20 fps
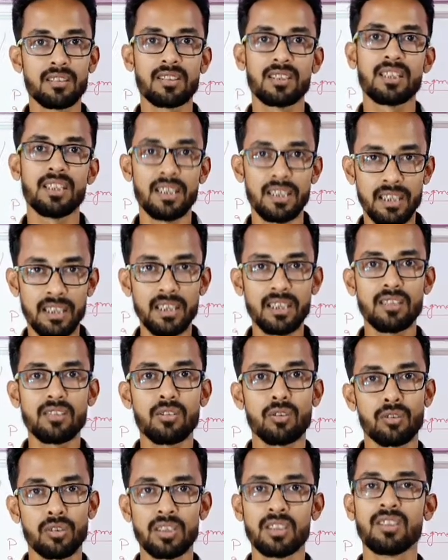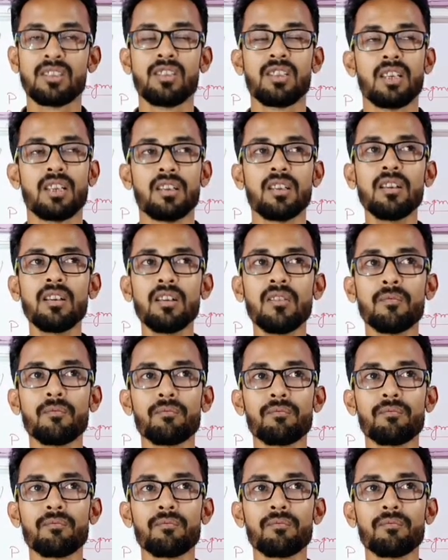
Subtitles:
series on this channel.